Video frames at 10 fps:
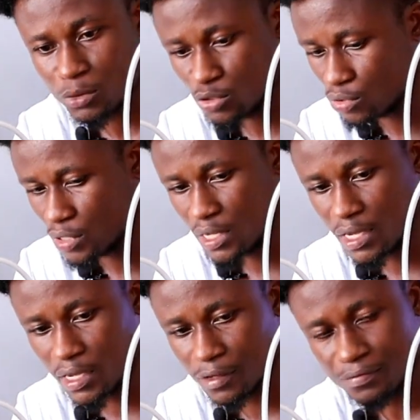so
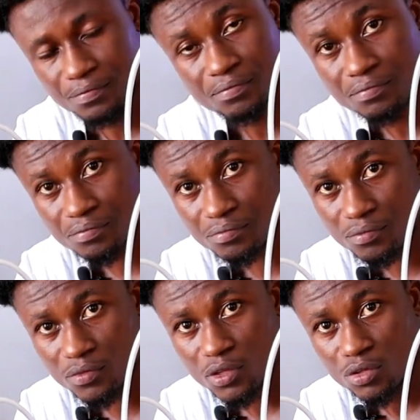here
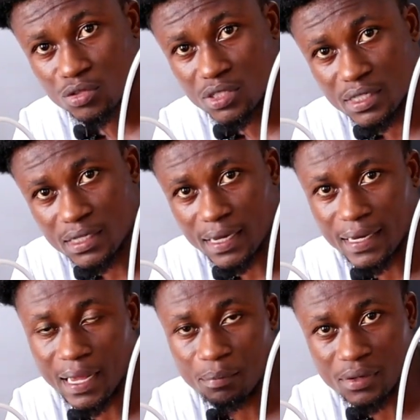you need a
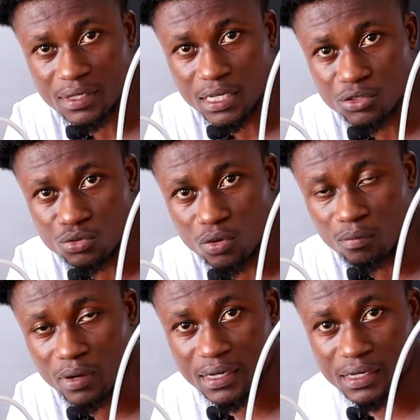diplacer to
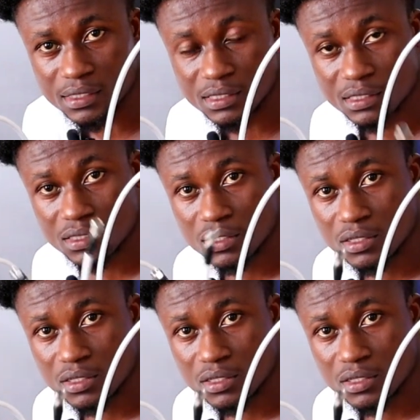combine this